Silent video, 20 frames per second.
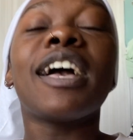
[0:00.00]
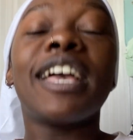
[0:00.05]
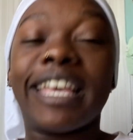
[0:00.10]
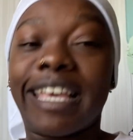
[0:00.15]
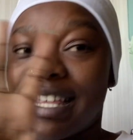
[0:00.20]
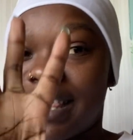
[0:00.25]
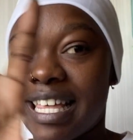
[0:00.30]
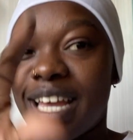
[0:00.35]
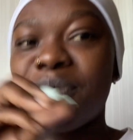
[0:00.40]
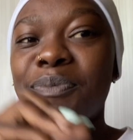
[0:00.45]

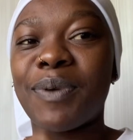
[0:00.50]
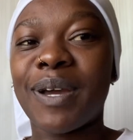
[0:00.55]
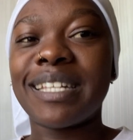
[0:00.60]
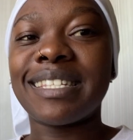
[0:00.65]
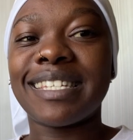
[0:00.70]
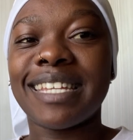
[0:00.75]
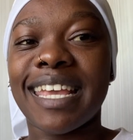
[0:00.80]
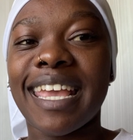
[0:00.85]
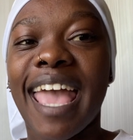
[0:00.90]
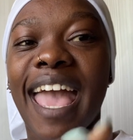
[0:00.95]
In that one
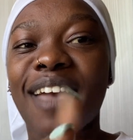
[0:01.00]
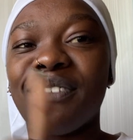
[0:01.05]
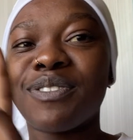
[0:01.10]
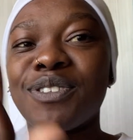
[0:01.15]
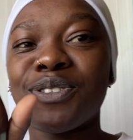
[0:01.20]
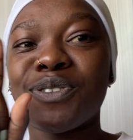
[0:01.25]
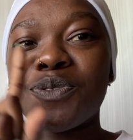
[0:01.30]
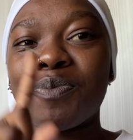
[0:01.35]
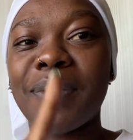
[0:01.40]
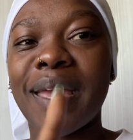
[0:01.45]
day, I have
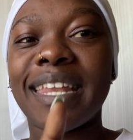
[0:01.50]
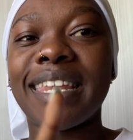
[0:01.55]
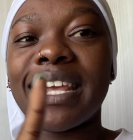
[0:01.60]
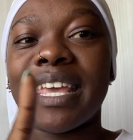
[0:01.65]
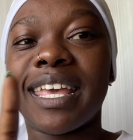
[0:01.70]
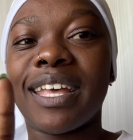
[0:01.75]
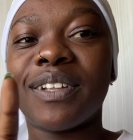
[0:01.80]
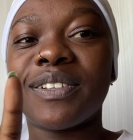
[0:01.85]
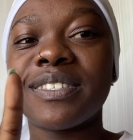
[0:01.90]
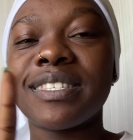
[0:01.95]
to do my
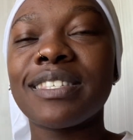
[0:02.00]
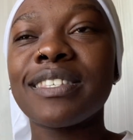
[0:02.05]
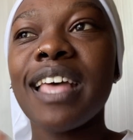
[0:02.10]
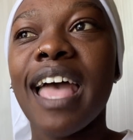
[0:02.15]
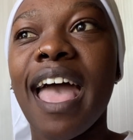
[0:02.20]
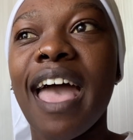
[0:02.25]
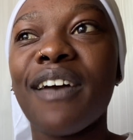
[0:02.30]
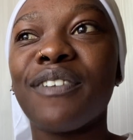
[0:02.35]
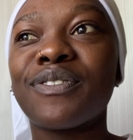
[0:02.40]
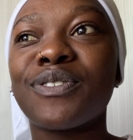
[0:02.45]
nails,
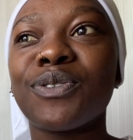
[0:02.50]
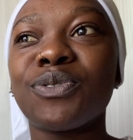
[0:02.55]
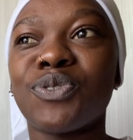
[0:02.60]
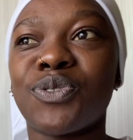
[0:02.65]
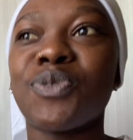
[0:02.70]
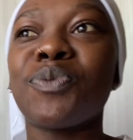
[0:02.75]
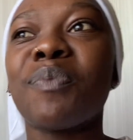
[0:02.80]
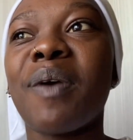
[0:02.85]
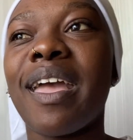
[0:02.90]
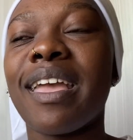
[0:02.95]
I have to
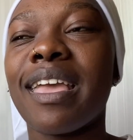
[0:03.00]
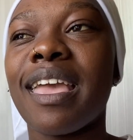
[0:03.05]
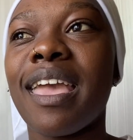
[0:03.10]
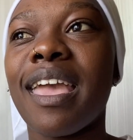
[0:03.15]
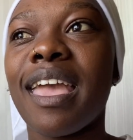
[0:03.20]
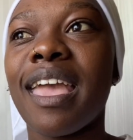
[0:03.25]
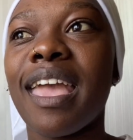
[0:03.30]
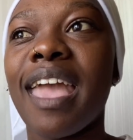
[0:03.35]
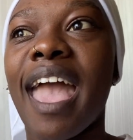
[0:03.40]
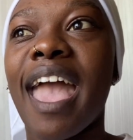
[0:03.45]
do my
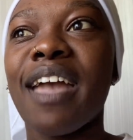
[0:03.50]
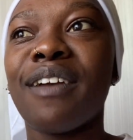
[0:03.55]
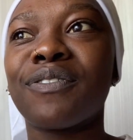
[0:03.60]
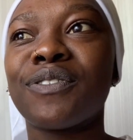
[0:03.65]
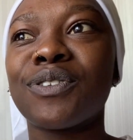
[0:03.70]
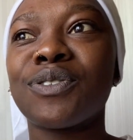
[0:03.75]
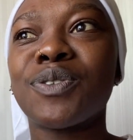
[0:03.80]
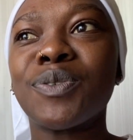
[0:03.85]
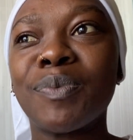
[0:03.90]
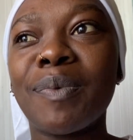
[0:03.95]
hair, I have
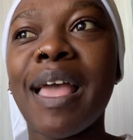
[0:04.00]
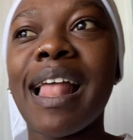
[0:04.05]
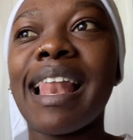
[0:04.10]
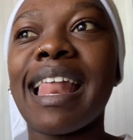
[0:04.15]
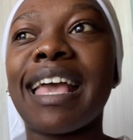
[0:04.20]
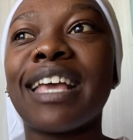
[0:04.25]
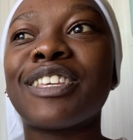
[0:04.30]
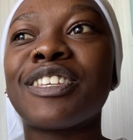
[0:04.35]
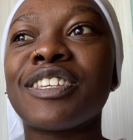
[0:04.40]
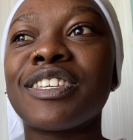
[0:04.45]
to do my
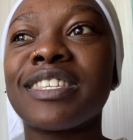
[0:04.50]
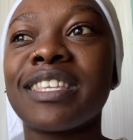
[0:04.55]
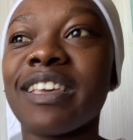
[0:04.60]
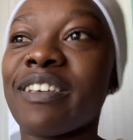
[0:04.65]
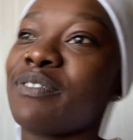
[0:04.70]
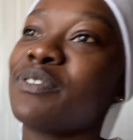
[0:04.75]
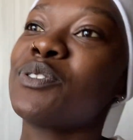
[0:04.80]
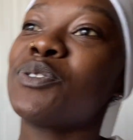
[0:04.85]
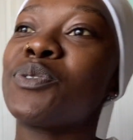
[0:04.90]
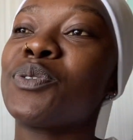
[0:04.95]
lashes, I
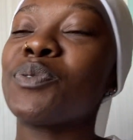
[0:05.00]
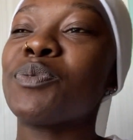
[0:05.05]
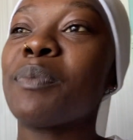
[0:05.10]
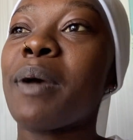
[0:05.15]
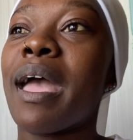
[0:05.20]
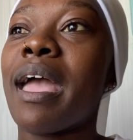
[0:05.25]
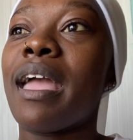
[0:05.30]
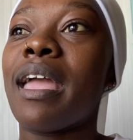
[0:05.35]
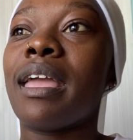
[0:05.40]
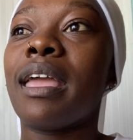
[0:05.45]
have to do
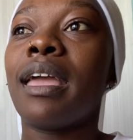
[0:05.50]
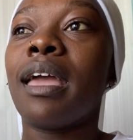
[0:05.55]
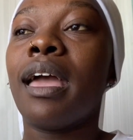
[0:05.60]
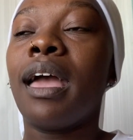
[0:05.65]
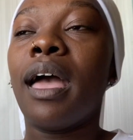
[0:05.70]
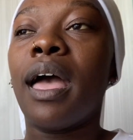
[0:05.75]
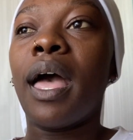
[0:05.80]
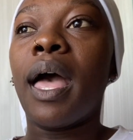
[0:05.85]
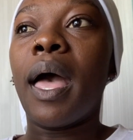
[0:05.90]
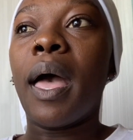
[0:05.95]
my
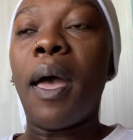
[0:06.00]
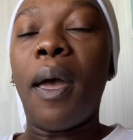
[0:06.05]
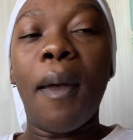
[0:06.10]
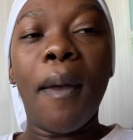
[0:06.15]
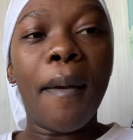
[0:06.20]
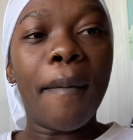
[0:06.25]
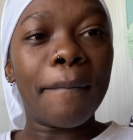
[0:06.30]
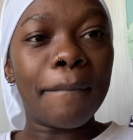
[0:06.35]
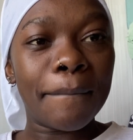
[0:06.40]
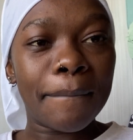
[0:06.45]

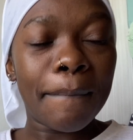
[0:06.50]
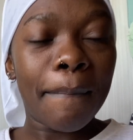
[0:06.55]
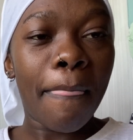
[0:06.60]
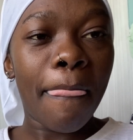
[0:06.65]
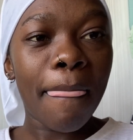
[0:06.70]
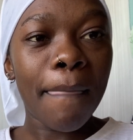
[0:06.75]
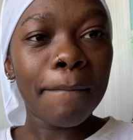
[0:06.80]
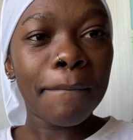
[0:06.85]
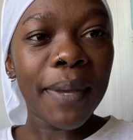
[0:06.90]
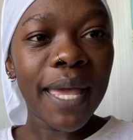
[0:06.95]

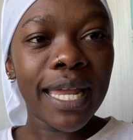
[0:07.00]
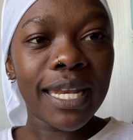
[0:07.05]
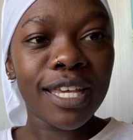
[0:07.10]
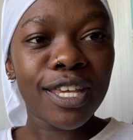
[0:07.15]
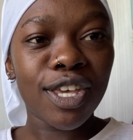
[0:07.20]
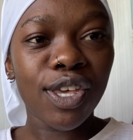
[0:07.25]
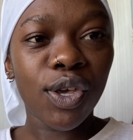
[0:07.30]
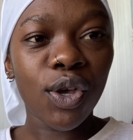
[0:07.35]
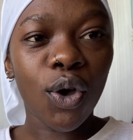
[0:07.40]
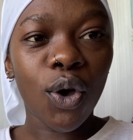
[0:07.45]

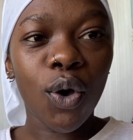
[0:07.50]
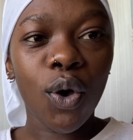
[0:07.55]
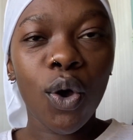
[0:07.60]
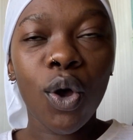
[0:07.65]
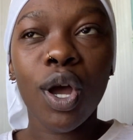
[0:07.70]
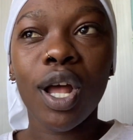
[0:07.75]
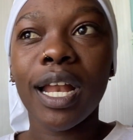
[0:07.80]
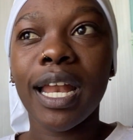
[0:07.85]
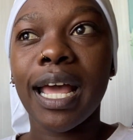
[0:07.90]
pedicure.